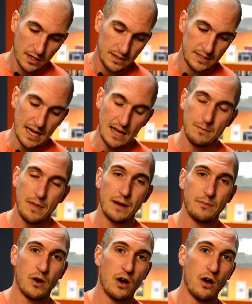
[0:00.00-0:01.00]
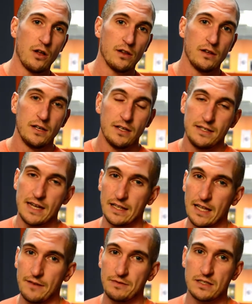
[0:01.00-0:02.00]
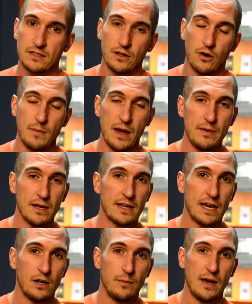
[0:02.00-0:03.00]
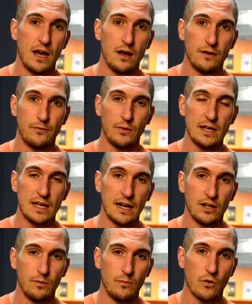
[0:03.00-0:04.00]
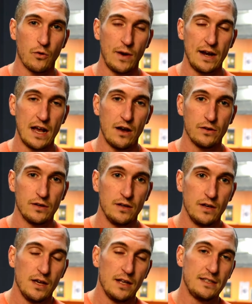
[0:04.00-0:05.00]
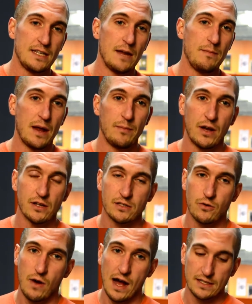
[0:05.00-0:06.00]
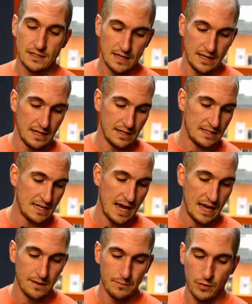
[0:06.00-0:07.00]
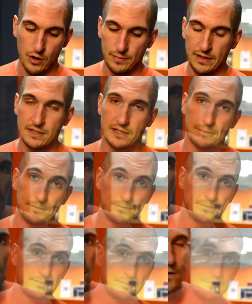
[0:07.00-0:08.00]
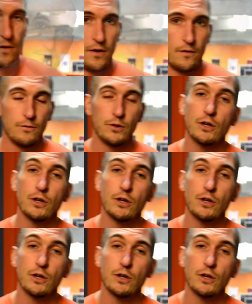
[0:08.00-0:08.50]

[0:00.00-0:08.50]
10 med ball deadlifts, or maybe a kettlebell if we can get a little bit more weight out, 10 med ball squats, and then 10 burpees. For